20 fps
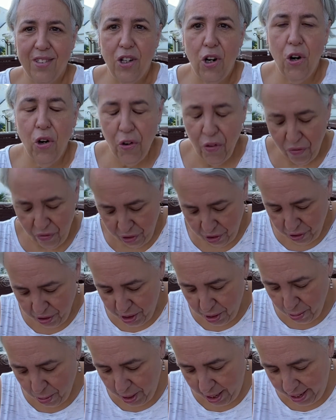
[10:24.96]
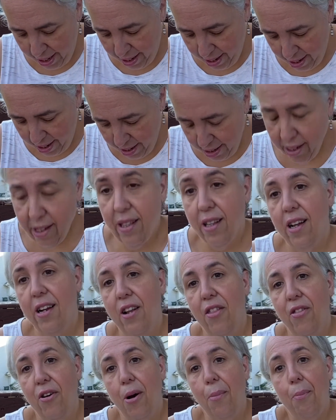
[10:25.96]
hurtful in a way, I kind
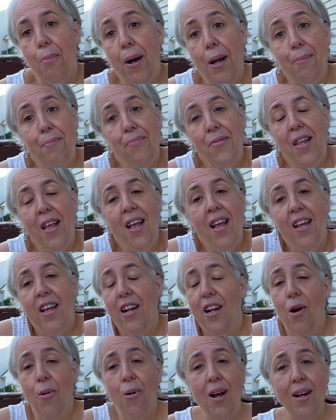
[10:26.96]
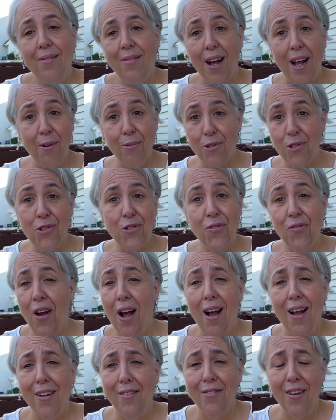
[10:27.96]
of thought, but you know what? I will
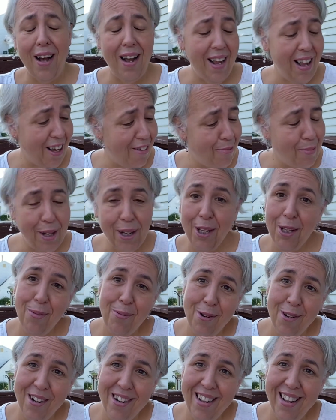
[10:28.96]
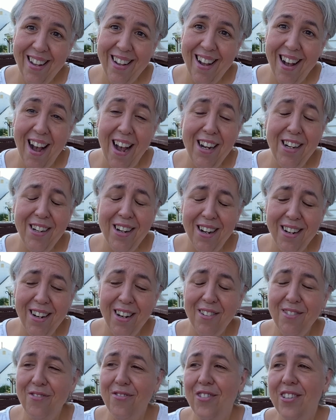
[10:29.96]
survive. I have my community. I, you
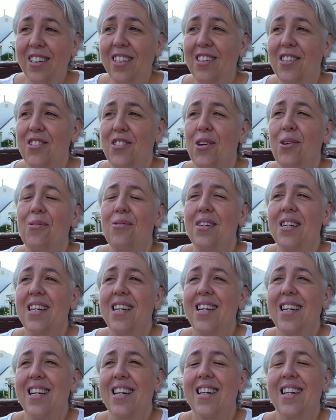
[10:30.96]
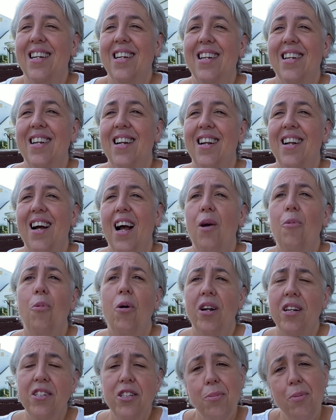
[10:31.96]
know, really don't, I
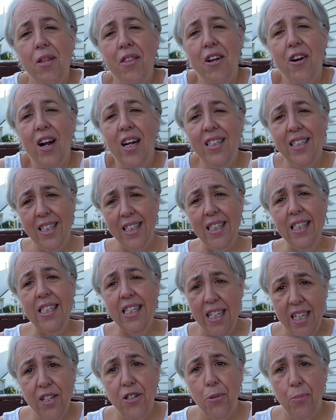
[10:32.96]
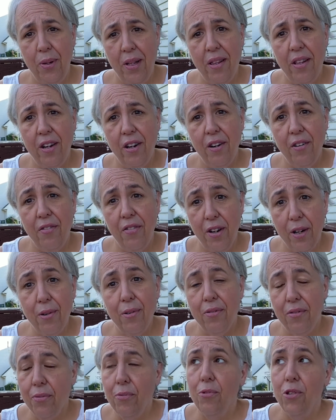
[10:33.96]
wanted to be there. I didn't need to be there there,
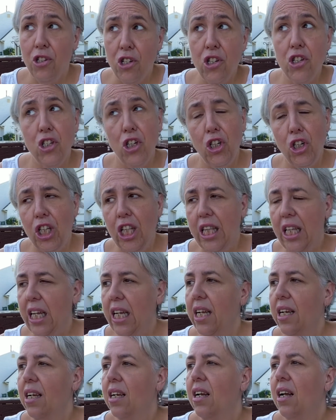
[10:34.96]
which is a good thing.